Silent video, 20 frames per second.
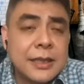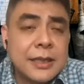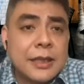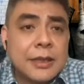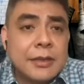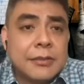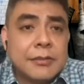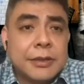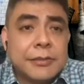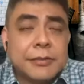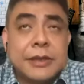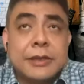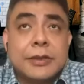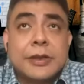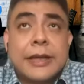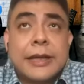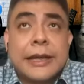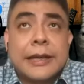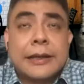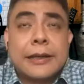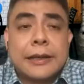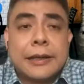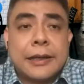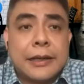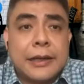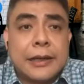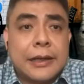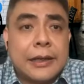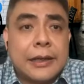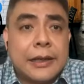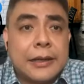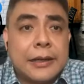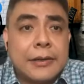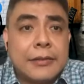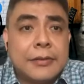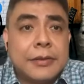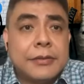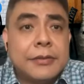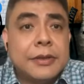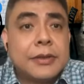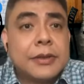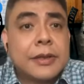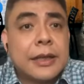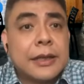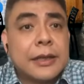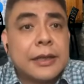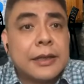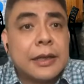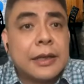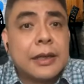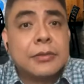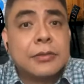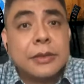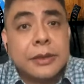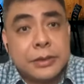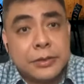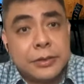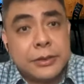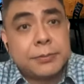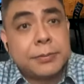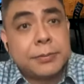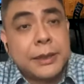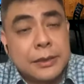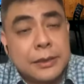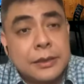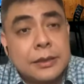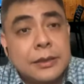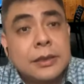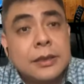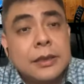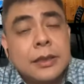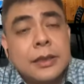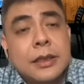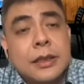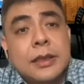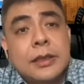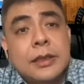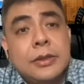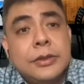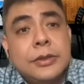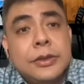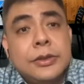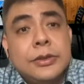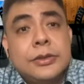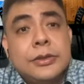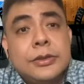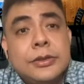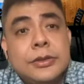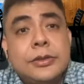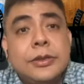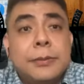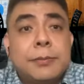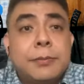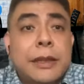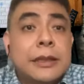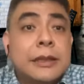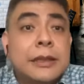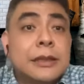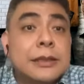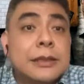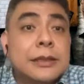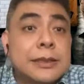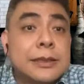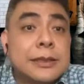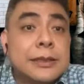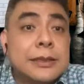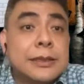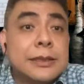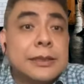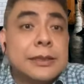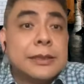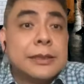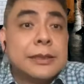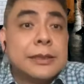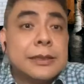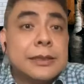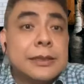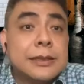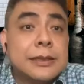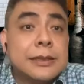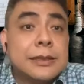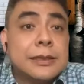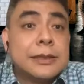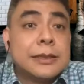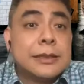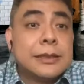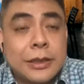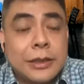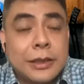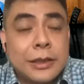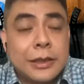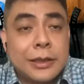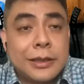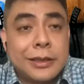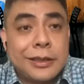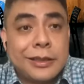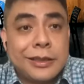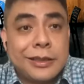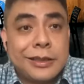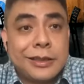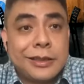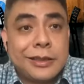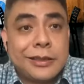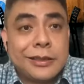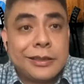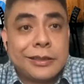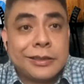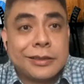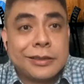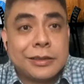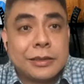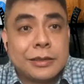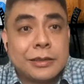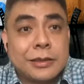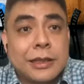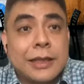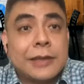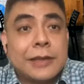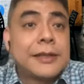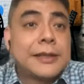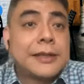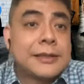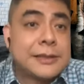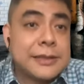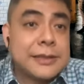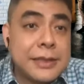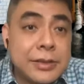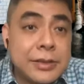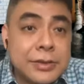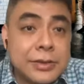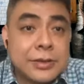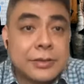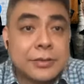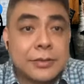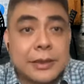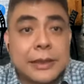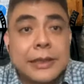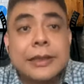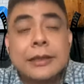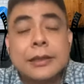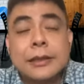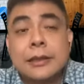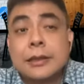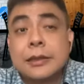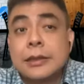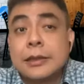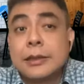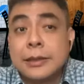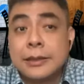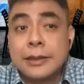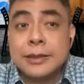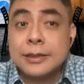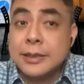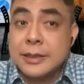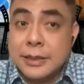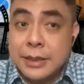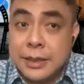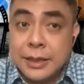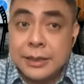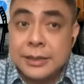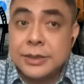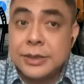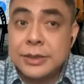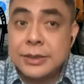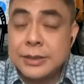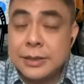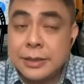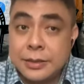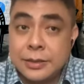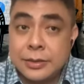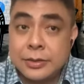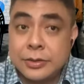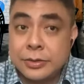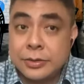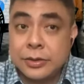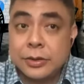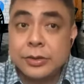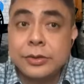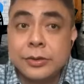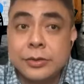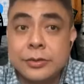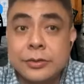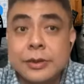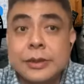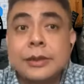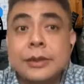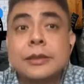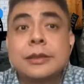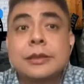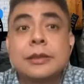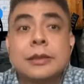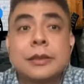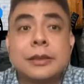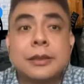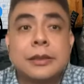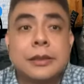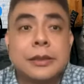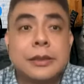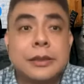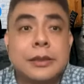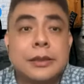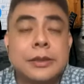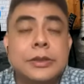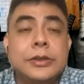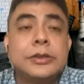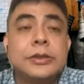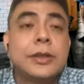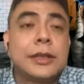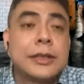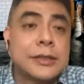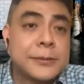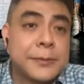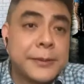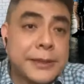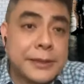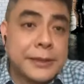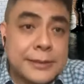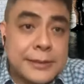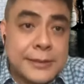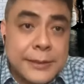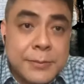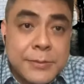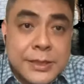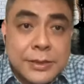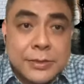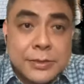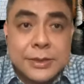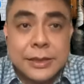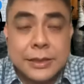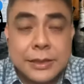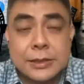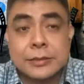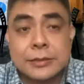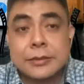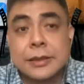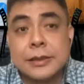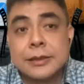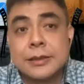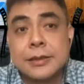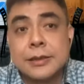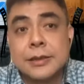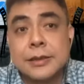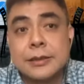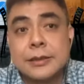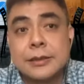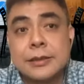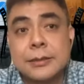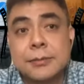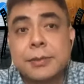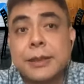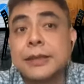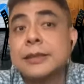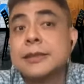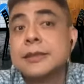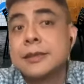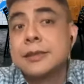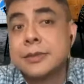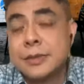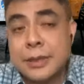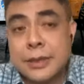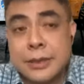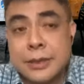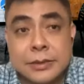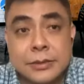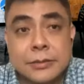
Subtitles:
when we look at how we treat partner, do you treat partner the same way as you treat your direct sales, right? There's a high chance that you don't, right? Do you expect the same sales cycle as the partner sales cycle, right?